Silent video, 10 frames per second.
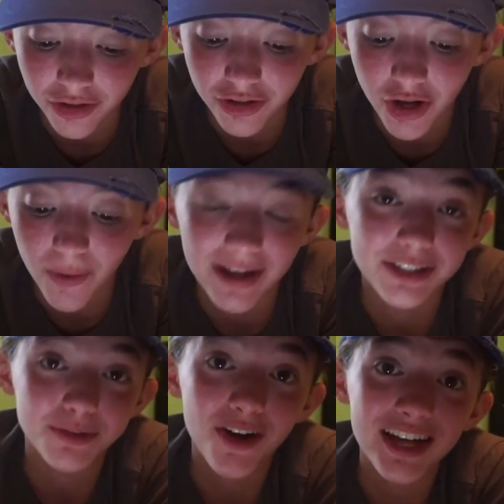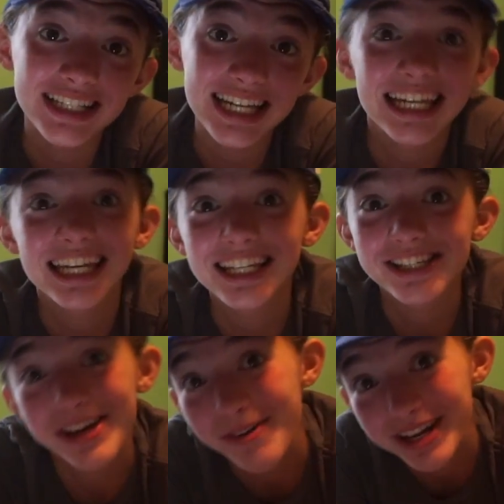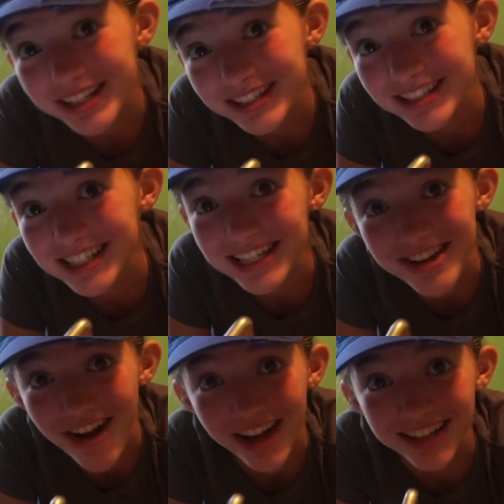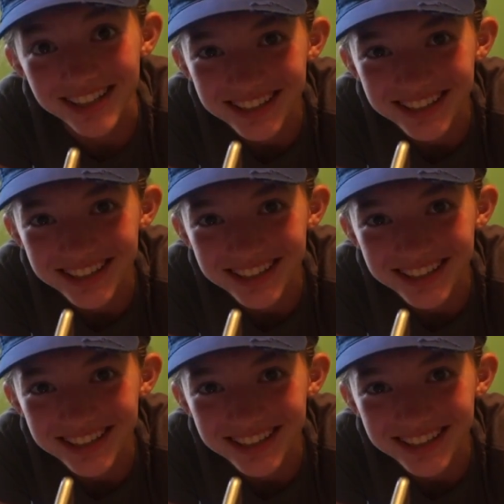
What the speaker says: No, I do not, and no, I did not.